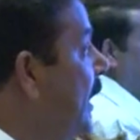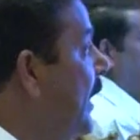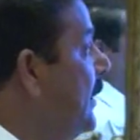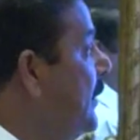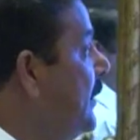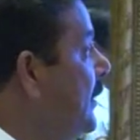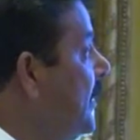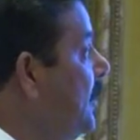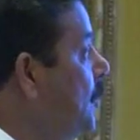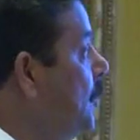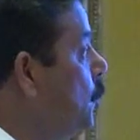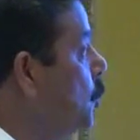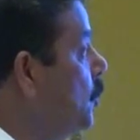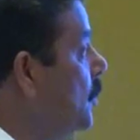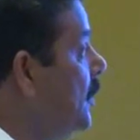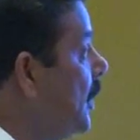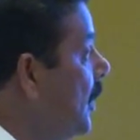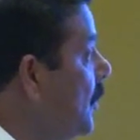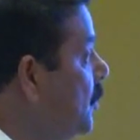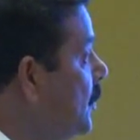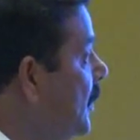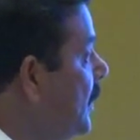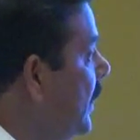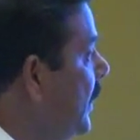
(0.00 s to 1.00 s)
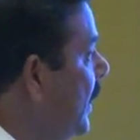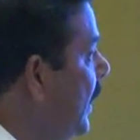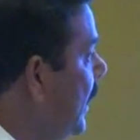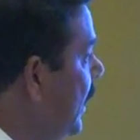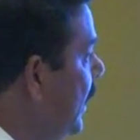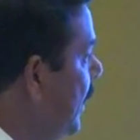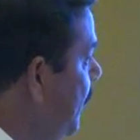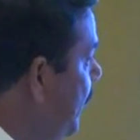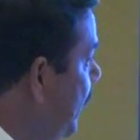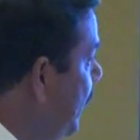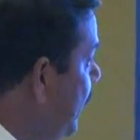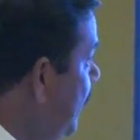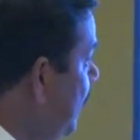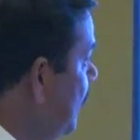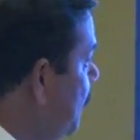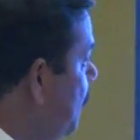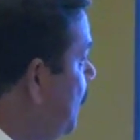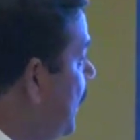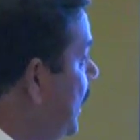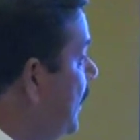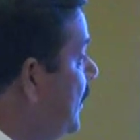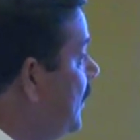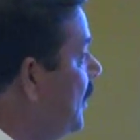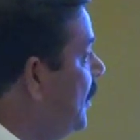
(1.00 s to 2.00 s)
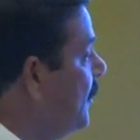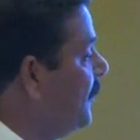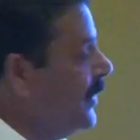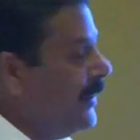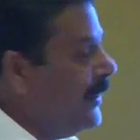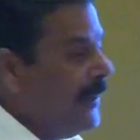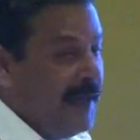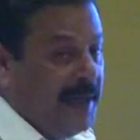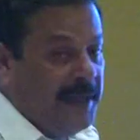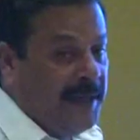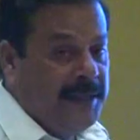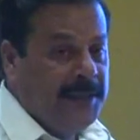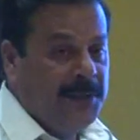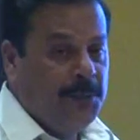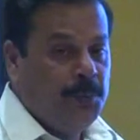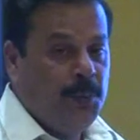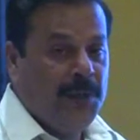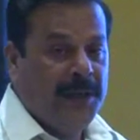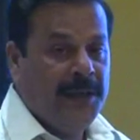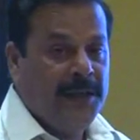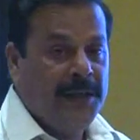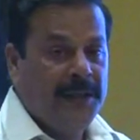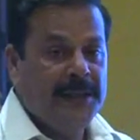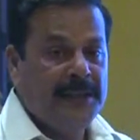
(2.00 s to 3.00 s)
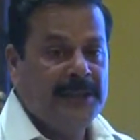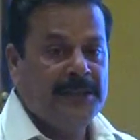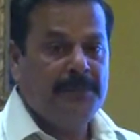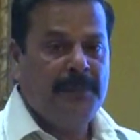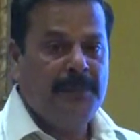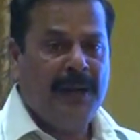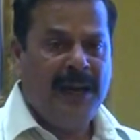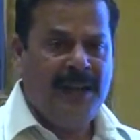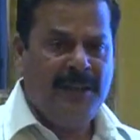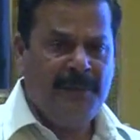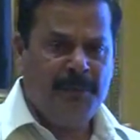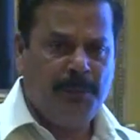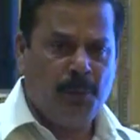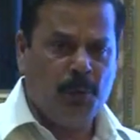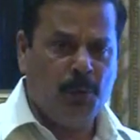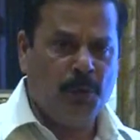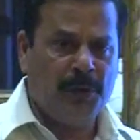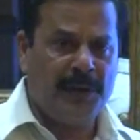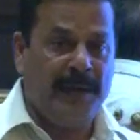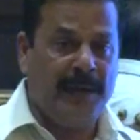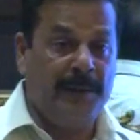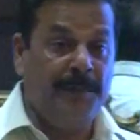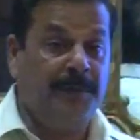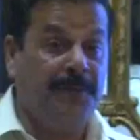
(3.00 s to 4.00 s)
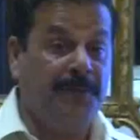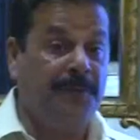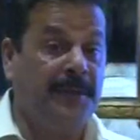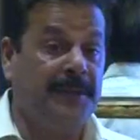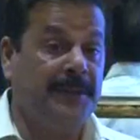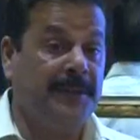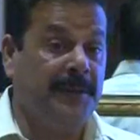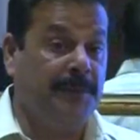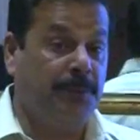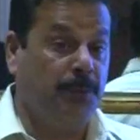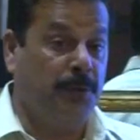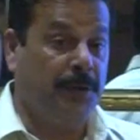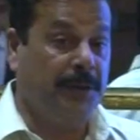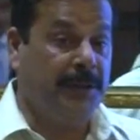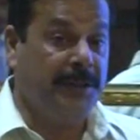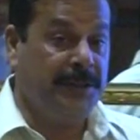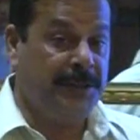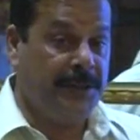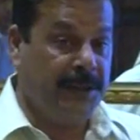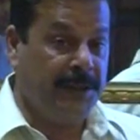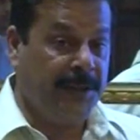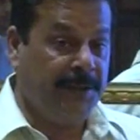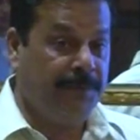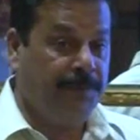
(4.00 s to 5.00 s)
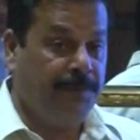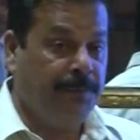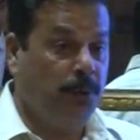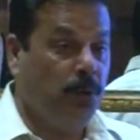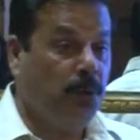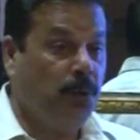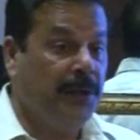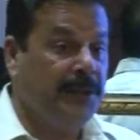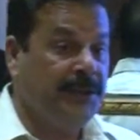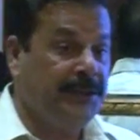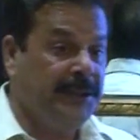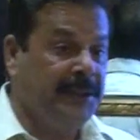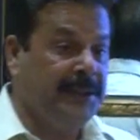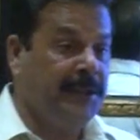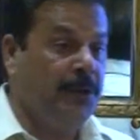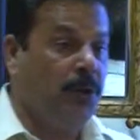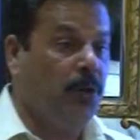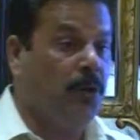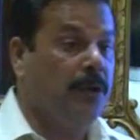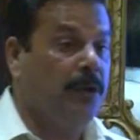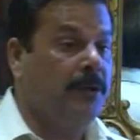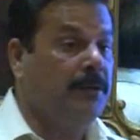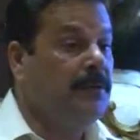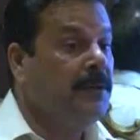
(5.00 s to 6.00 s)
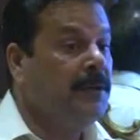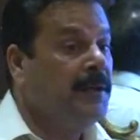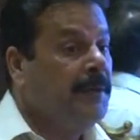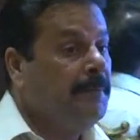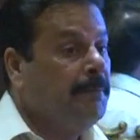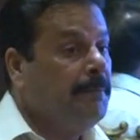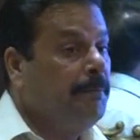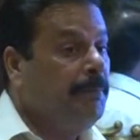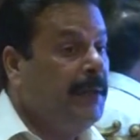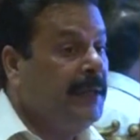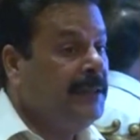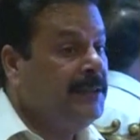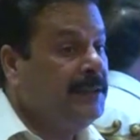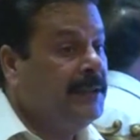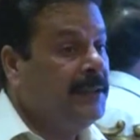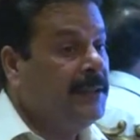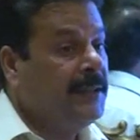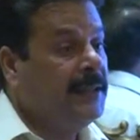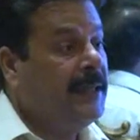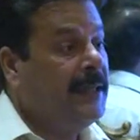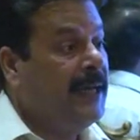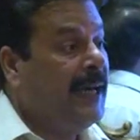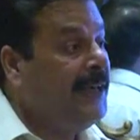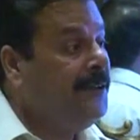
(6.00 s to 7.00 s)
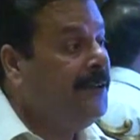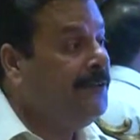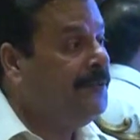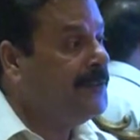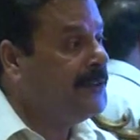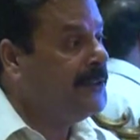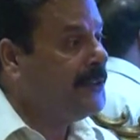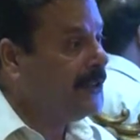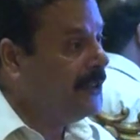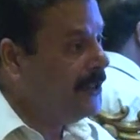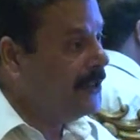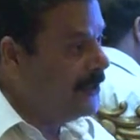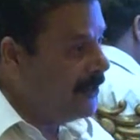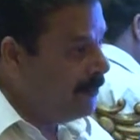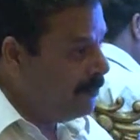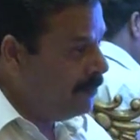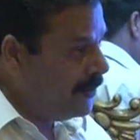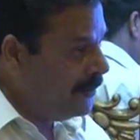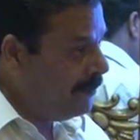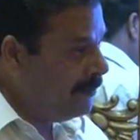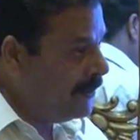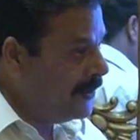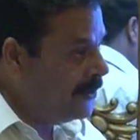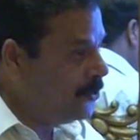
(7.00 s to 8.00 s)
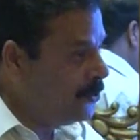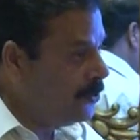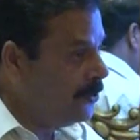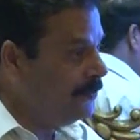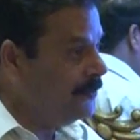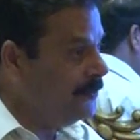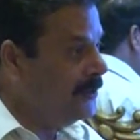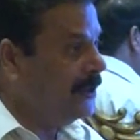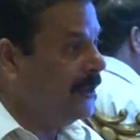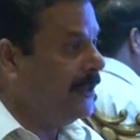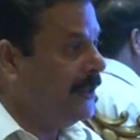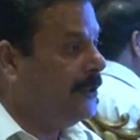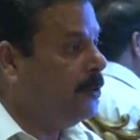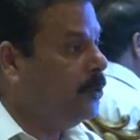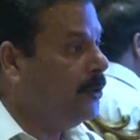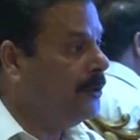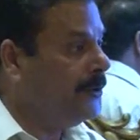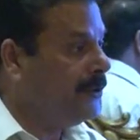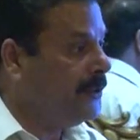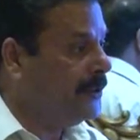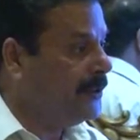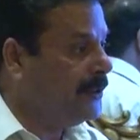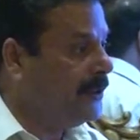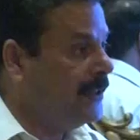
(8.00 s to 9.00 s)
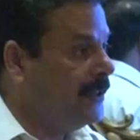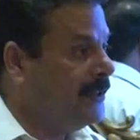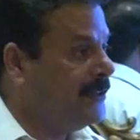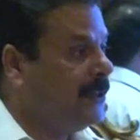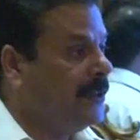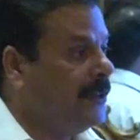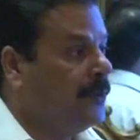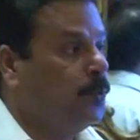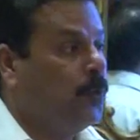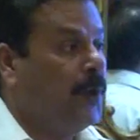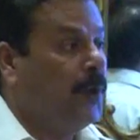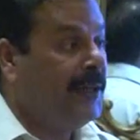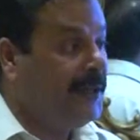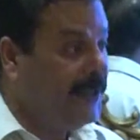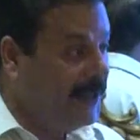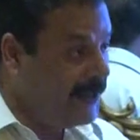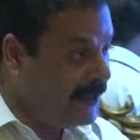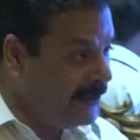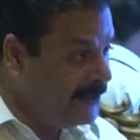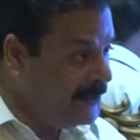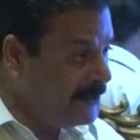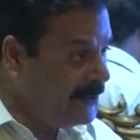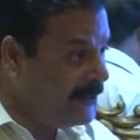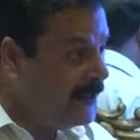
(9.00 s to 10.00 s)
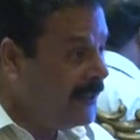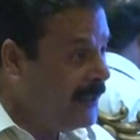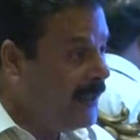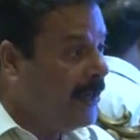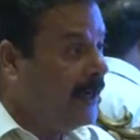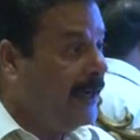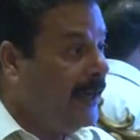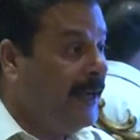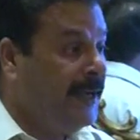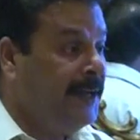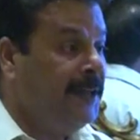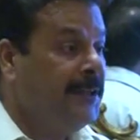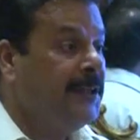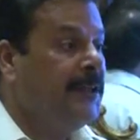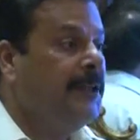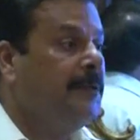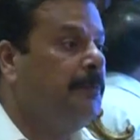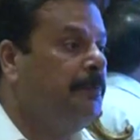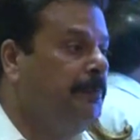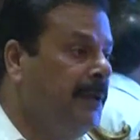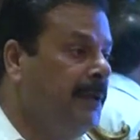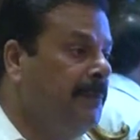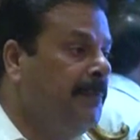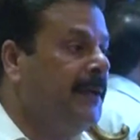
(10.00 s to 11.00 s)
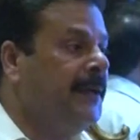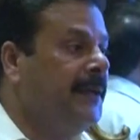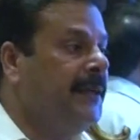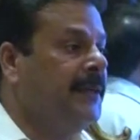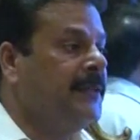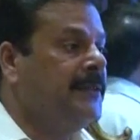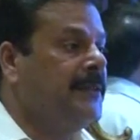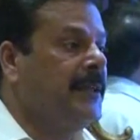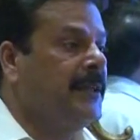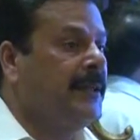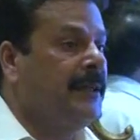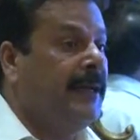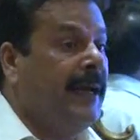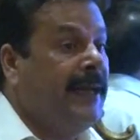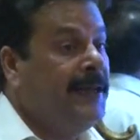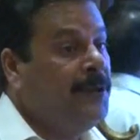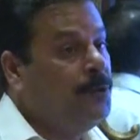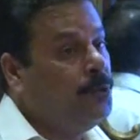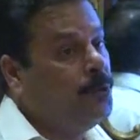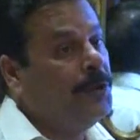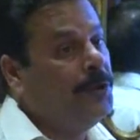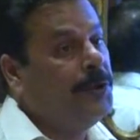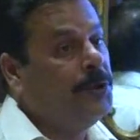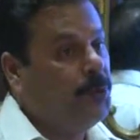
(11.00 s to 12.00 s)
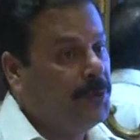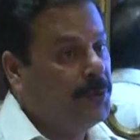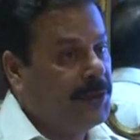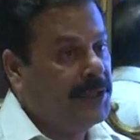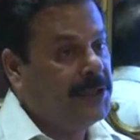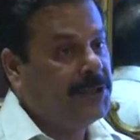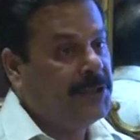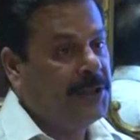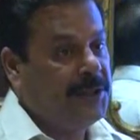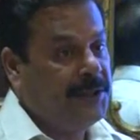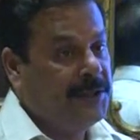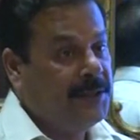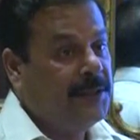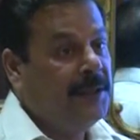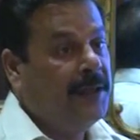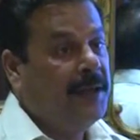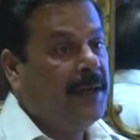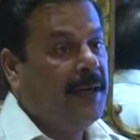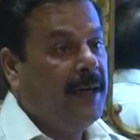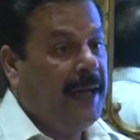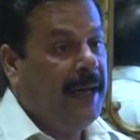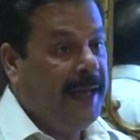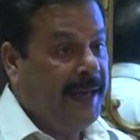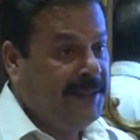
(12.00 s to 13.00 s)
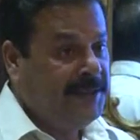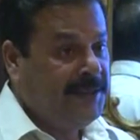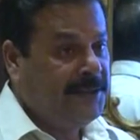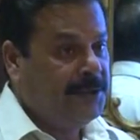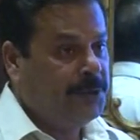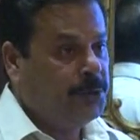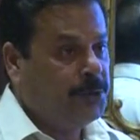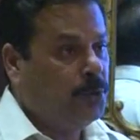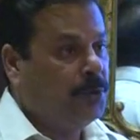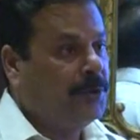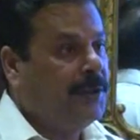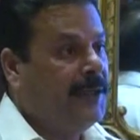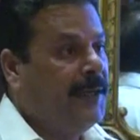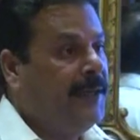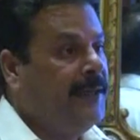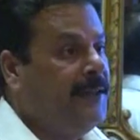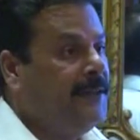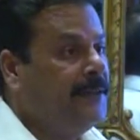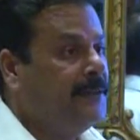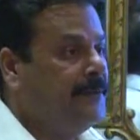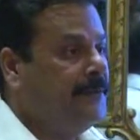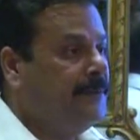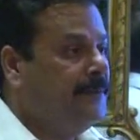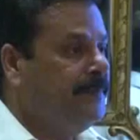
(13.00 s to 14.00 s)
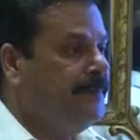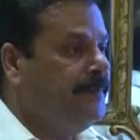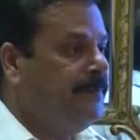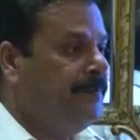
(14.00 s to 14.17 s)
And then 2011, further we added one small program in Fatehpur district focusing on basic life skill development of the adolescent girls on one hand and implementing the Right to Education Act so that